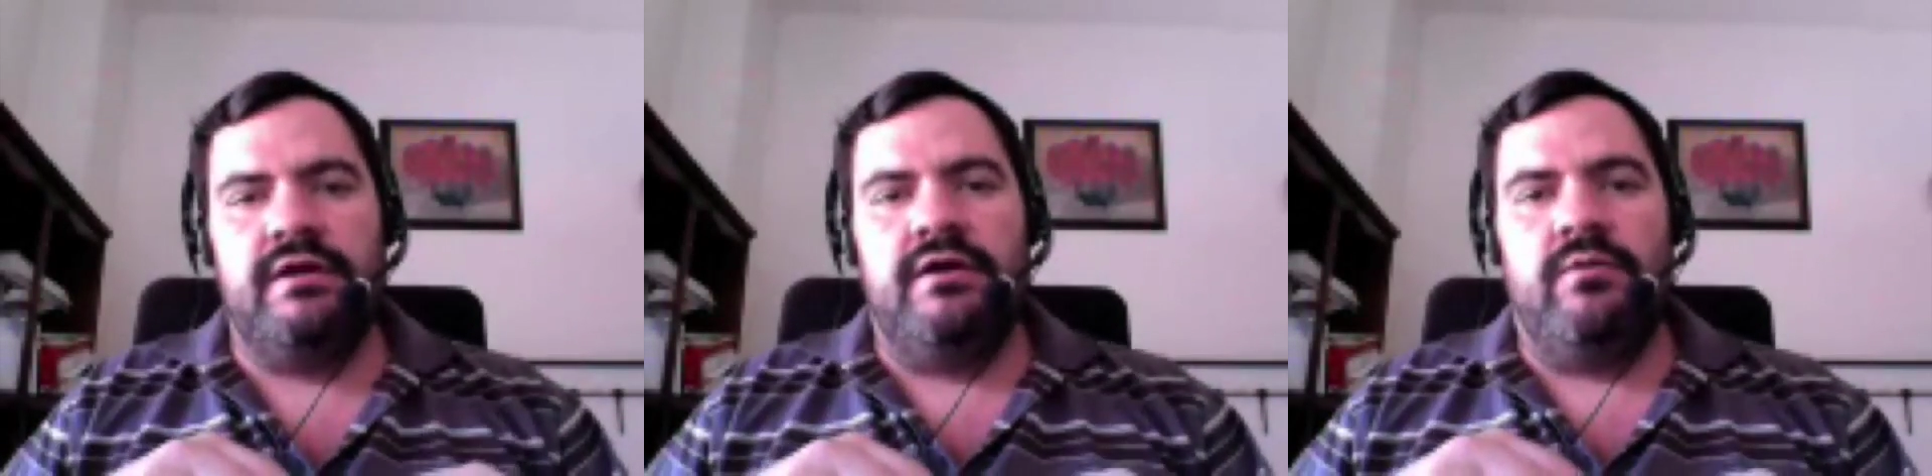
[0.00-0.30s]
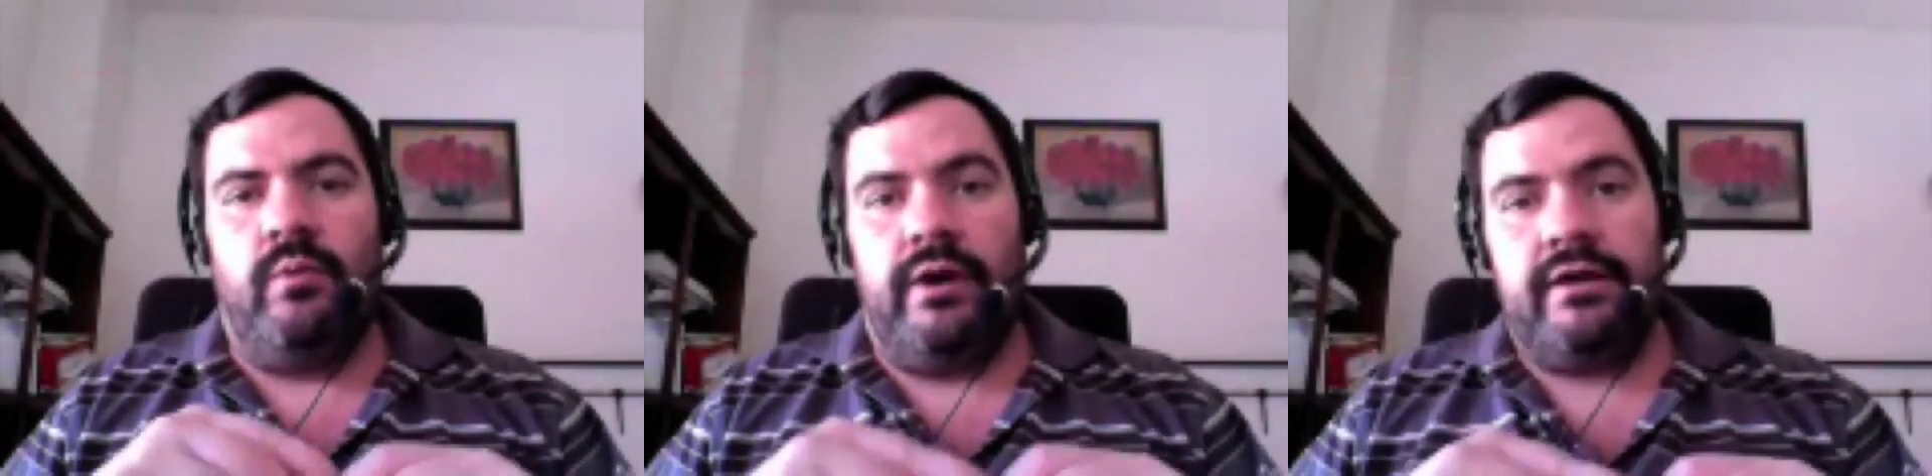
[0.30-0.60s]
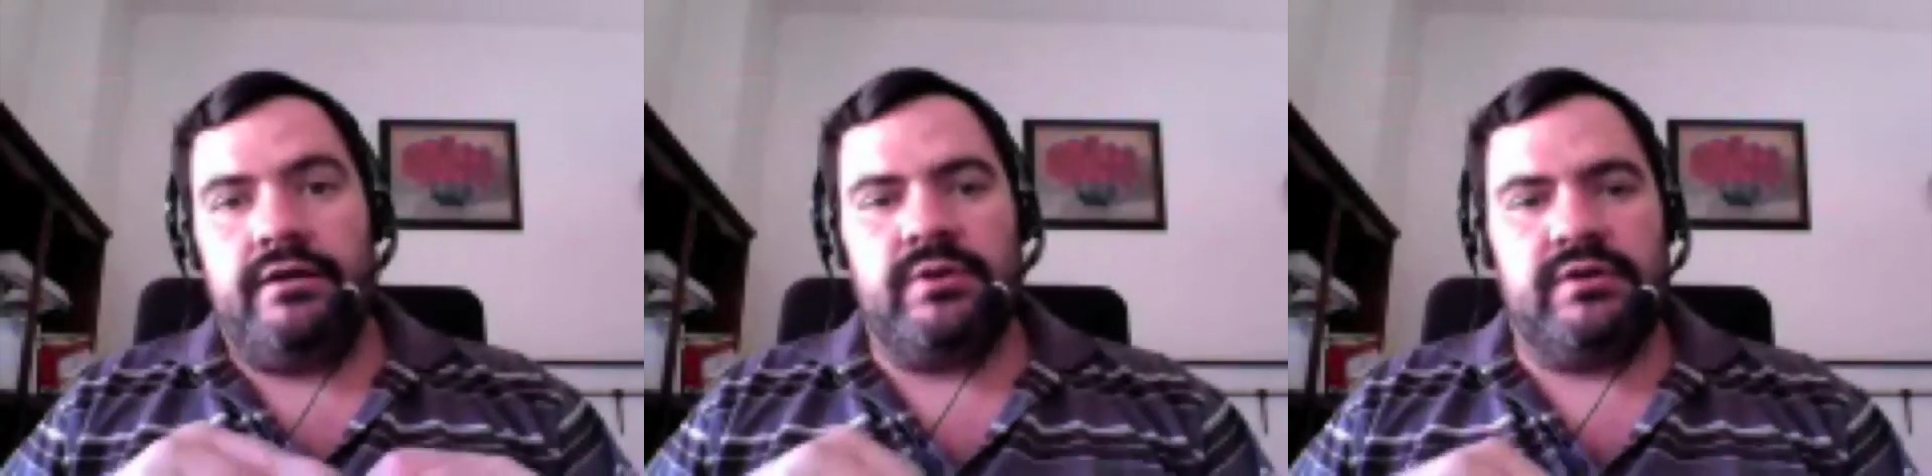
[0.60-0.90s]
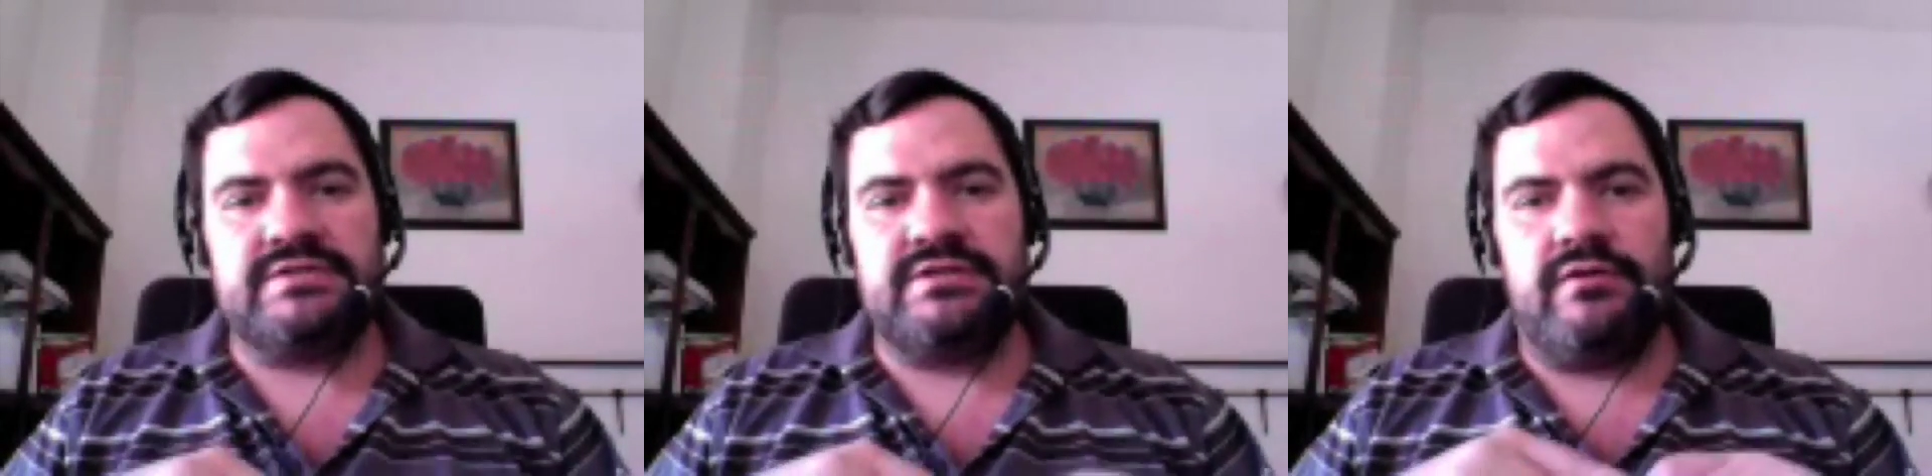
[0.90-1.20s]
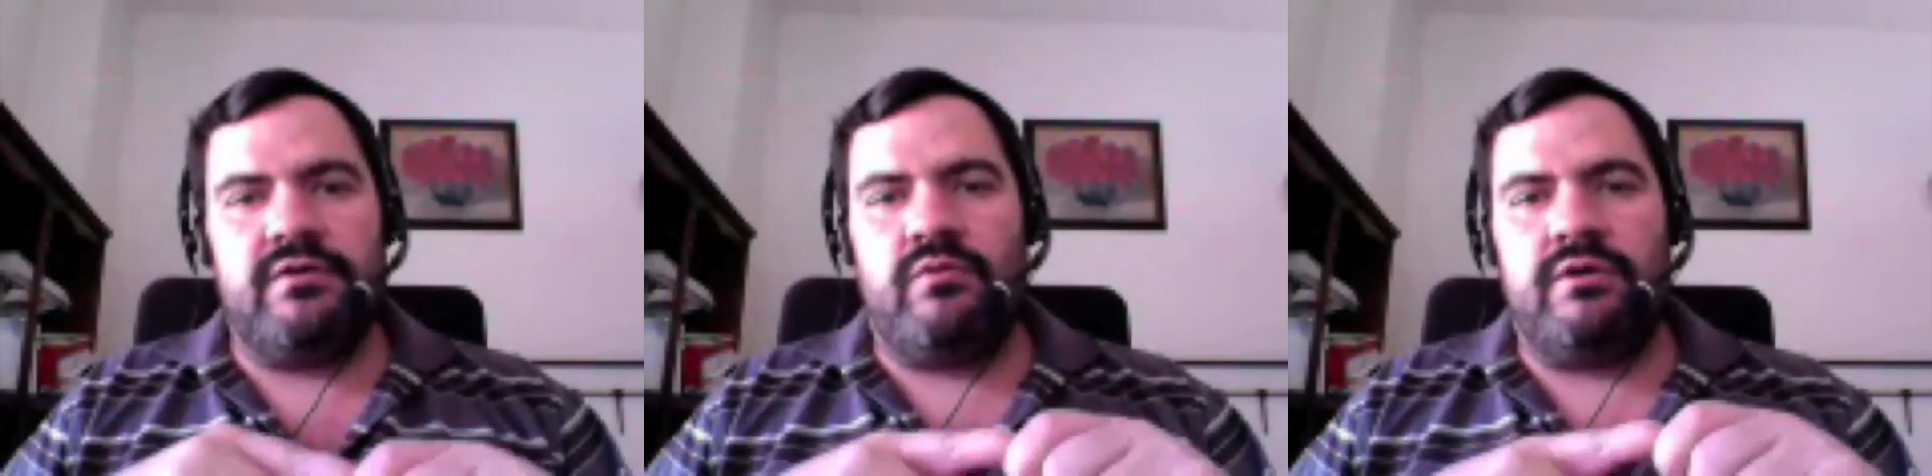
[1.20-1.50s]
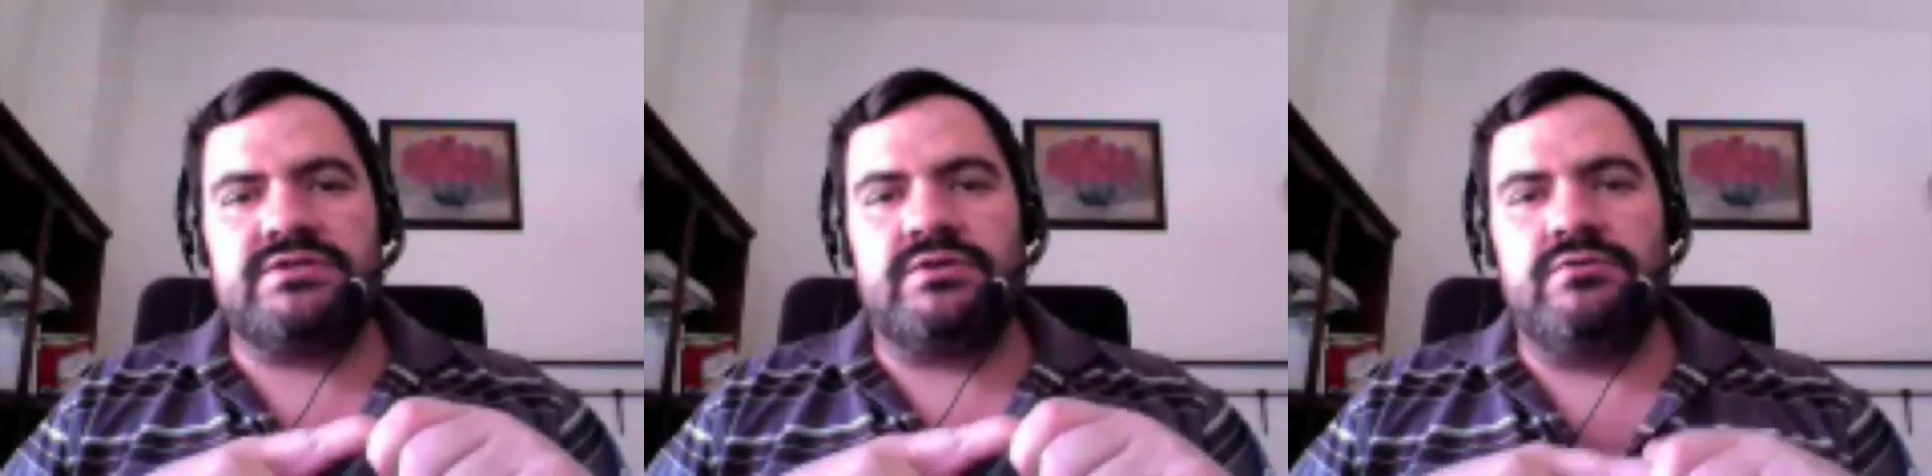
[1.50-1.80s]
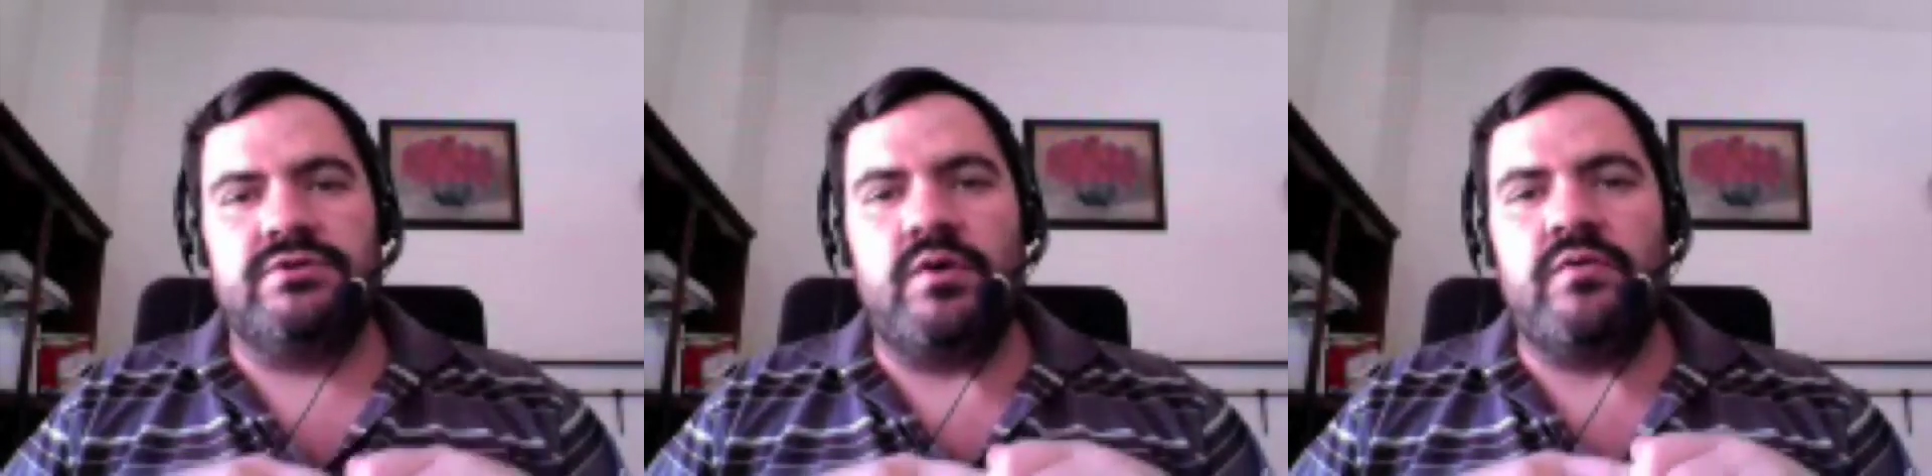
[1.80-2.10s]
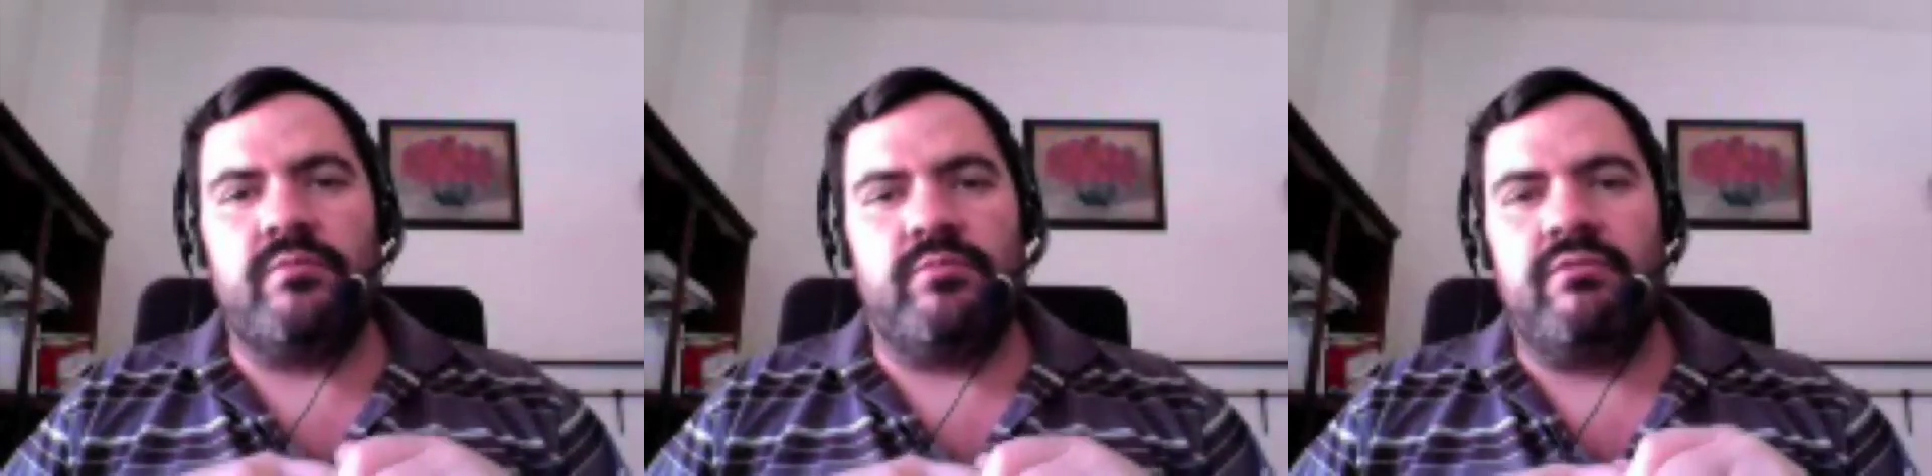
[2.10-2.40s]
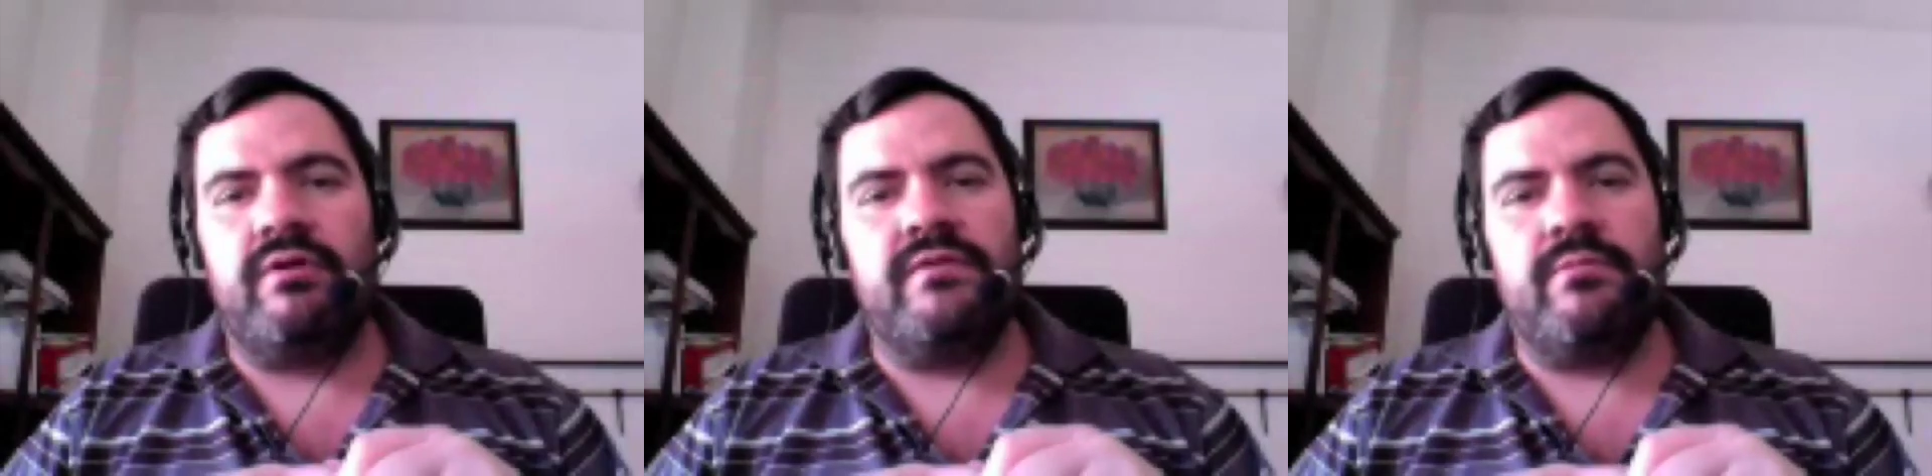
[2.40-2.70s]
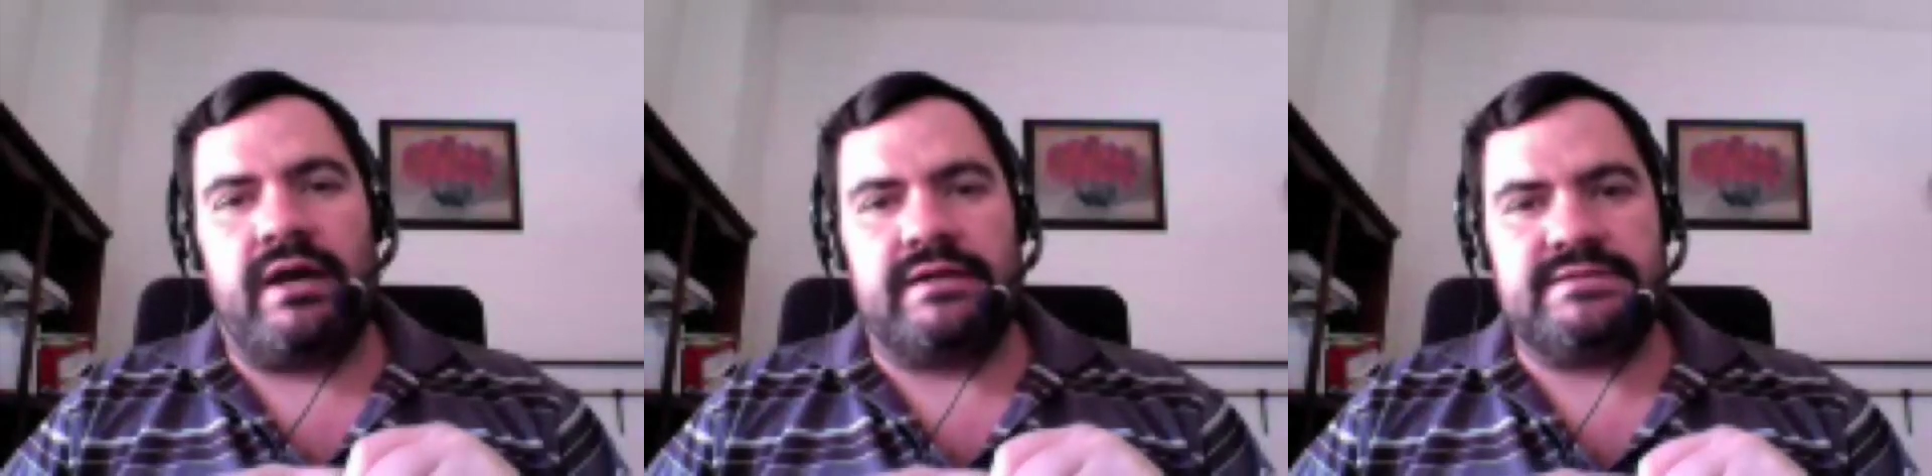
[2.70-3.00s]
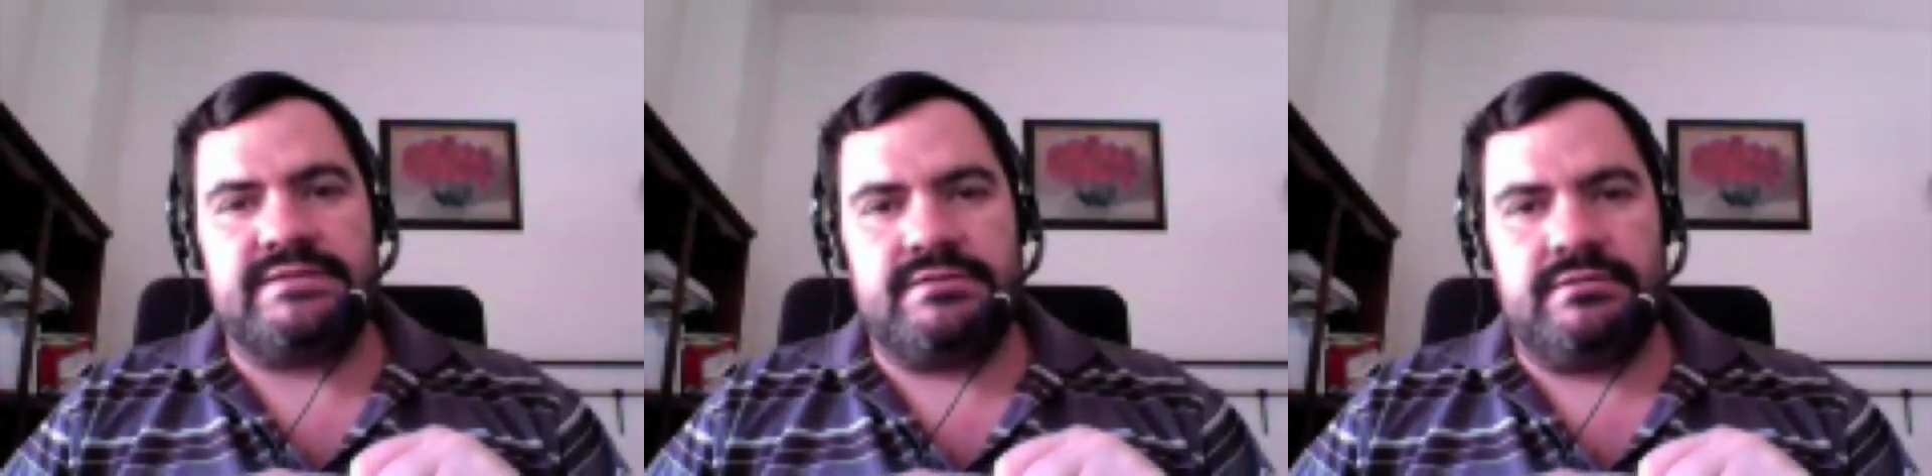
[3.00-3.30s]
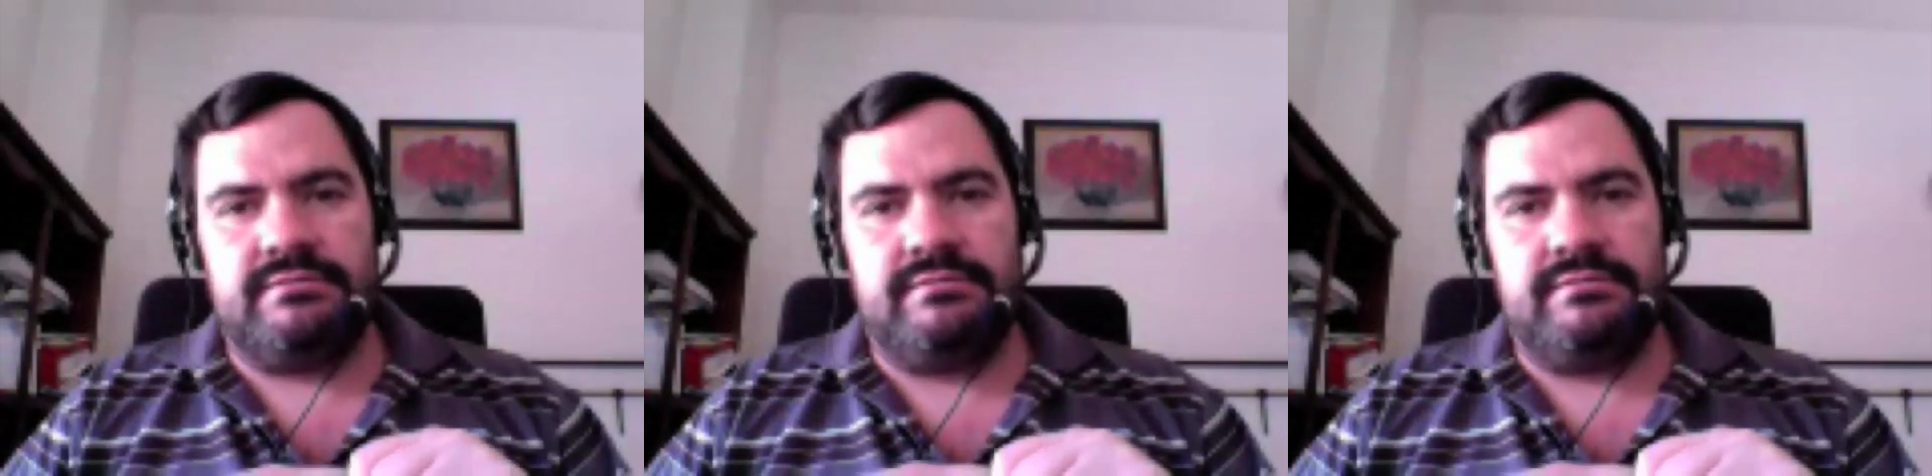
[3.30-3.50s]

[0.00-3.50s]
Why? Because they are the ones who know the problem the best.